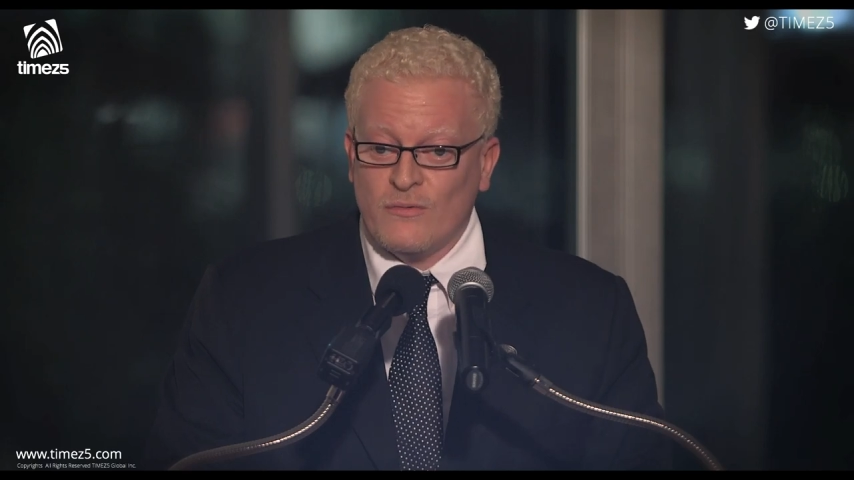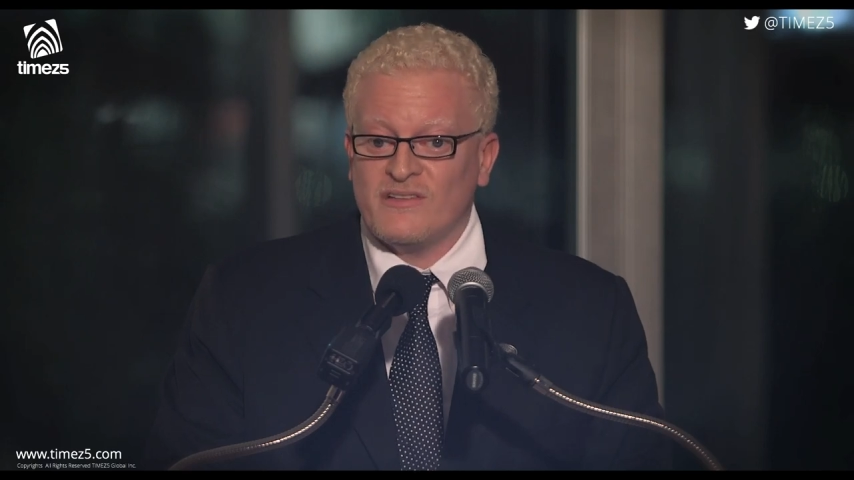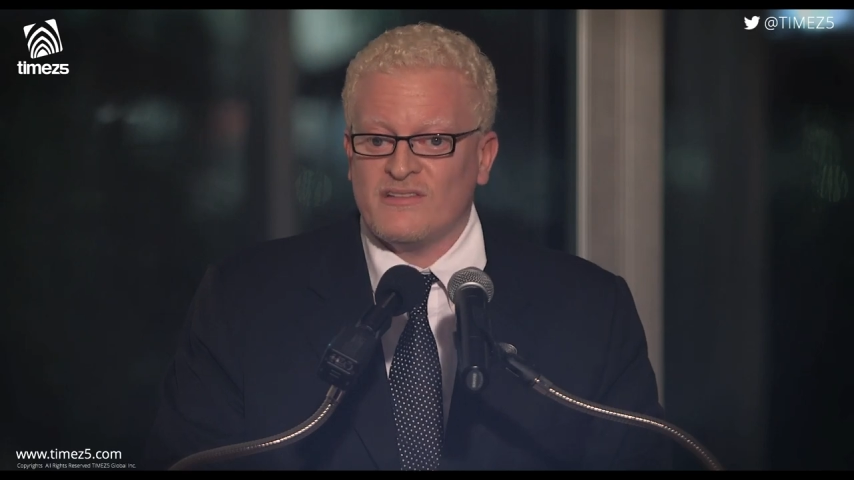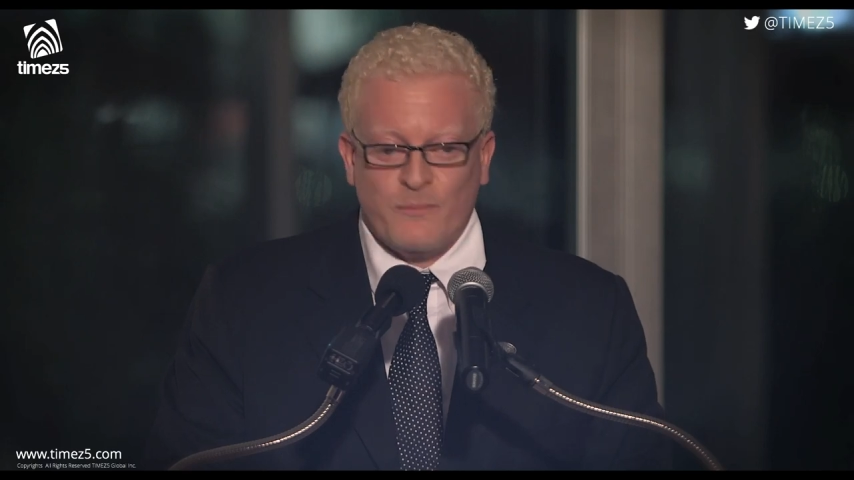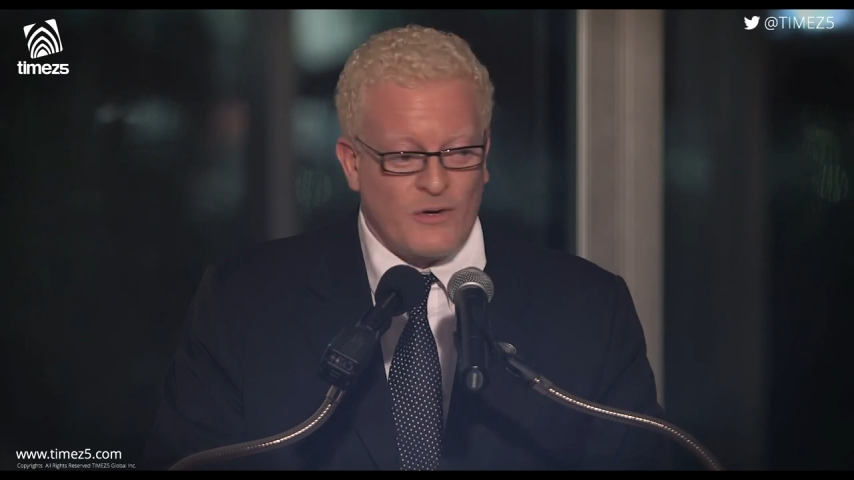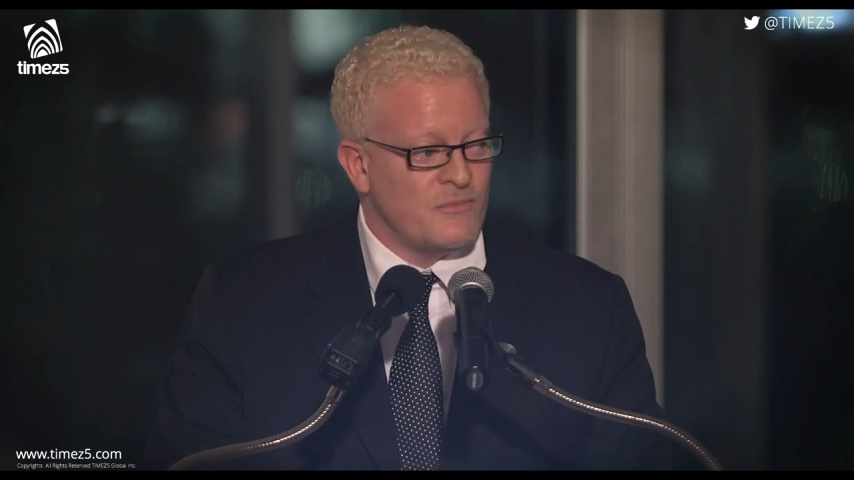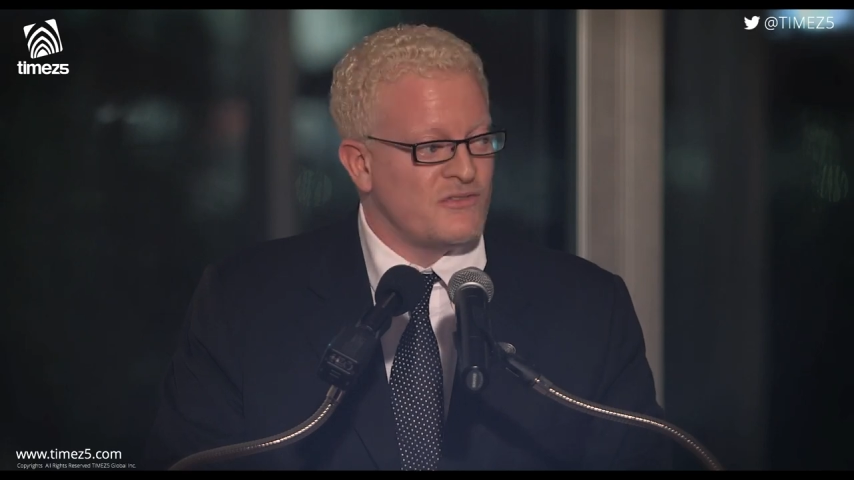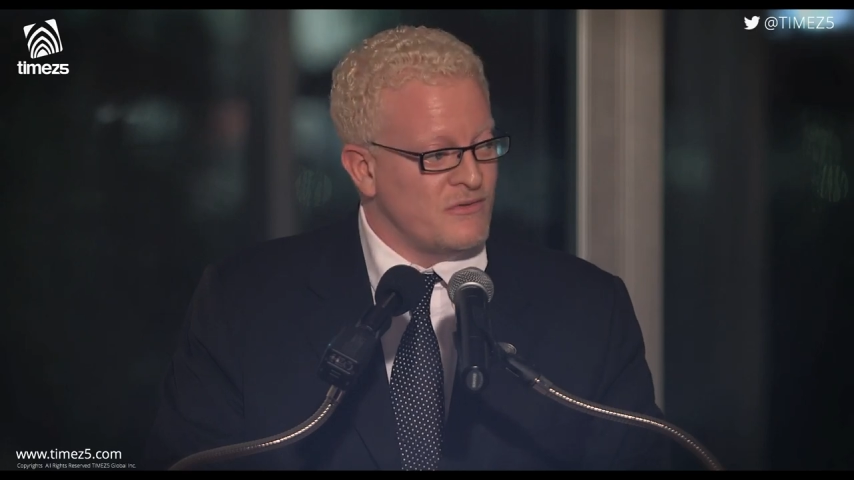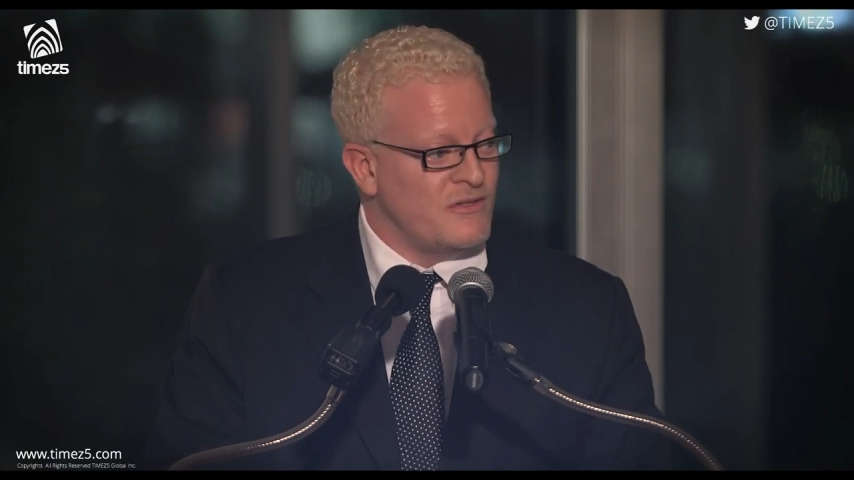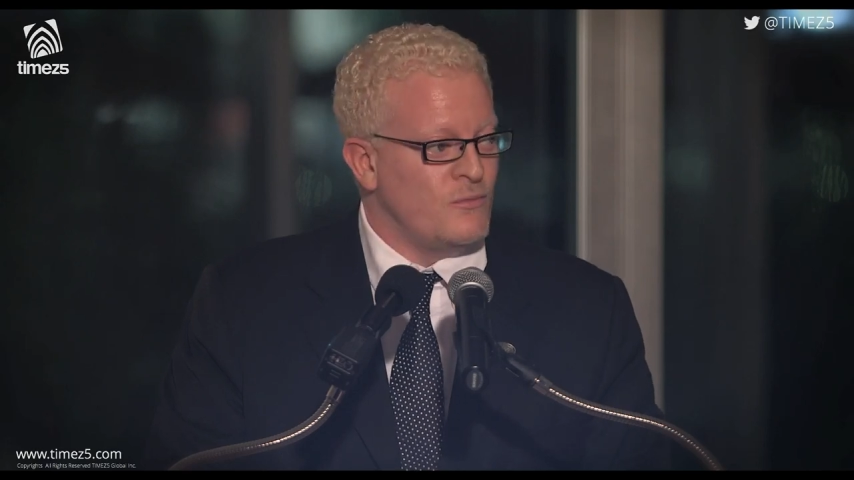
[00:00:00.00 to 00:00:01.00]
because I
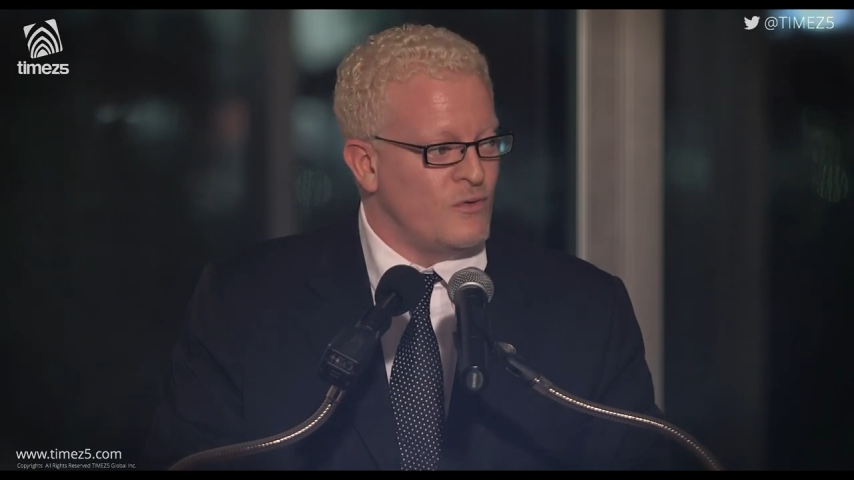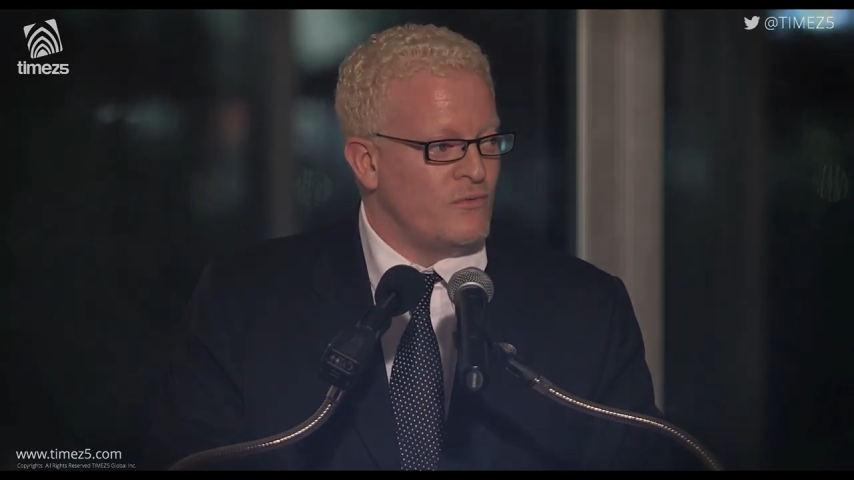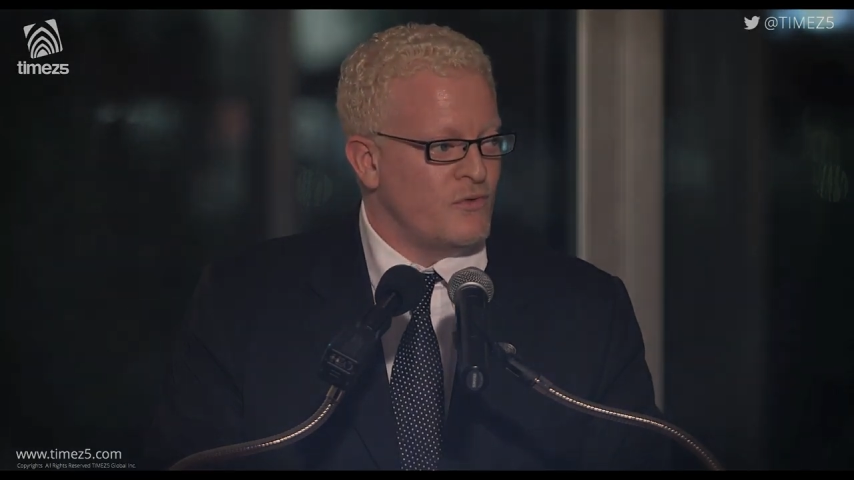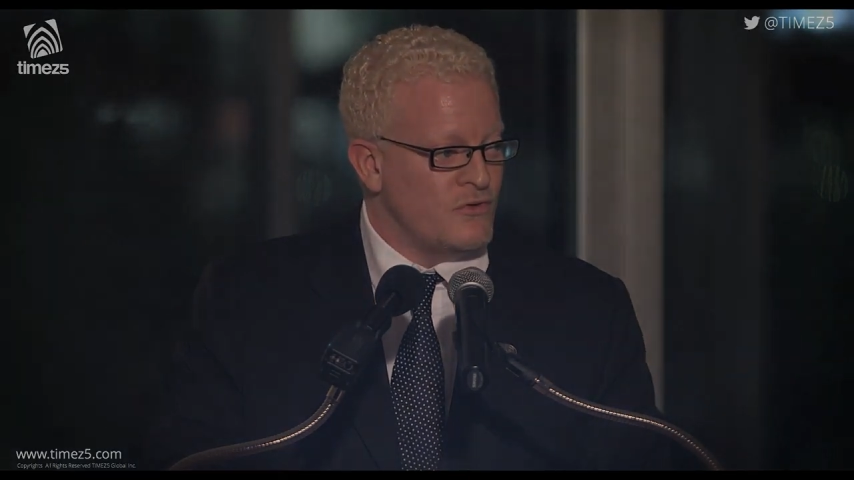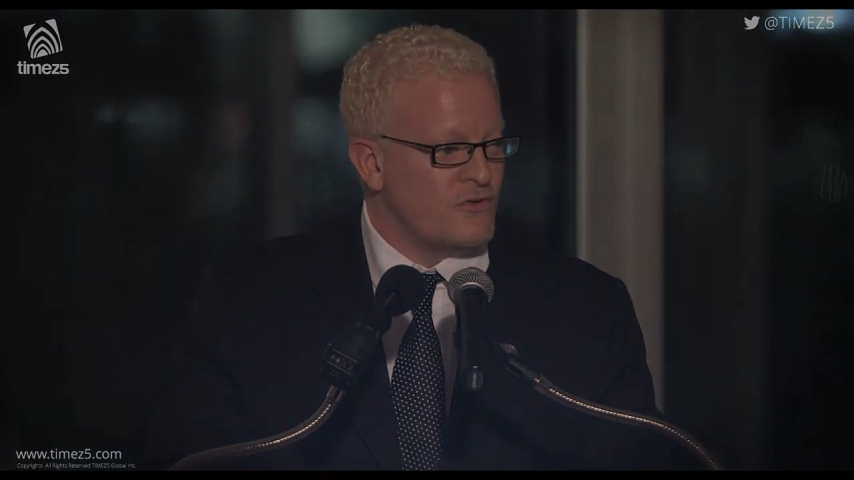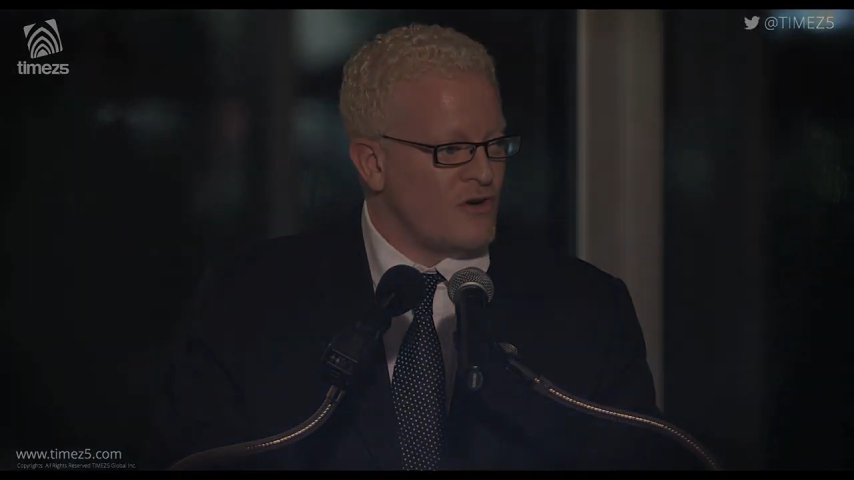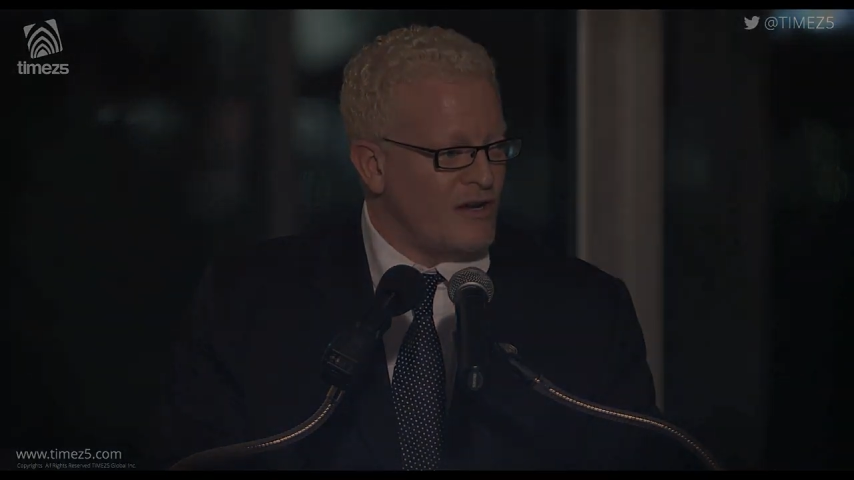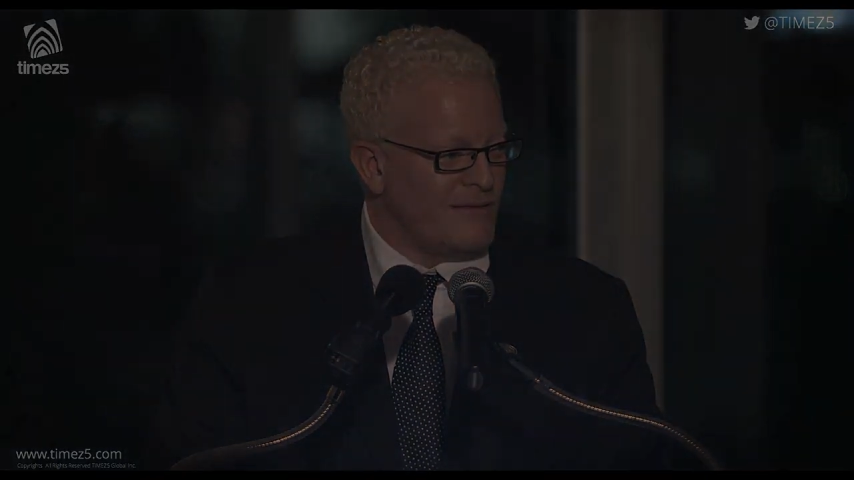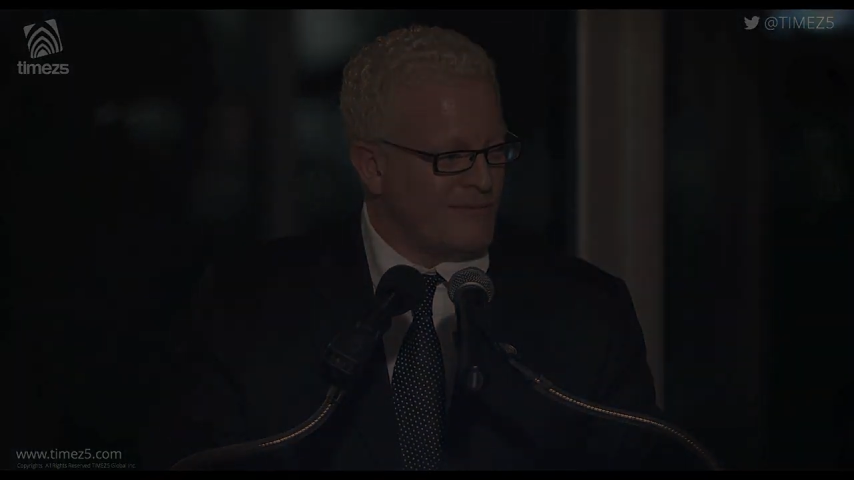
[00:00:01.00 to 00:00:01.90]
promise you they will when you try.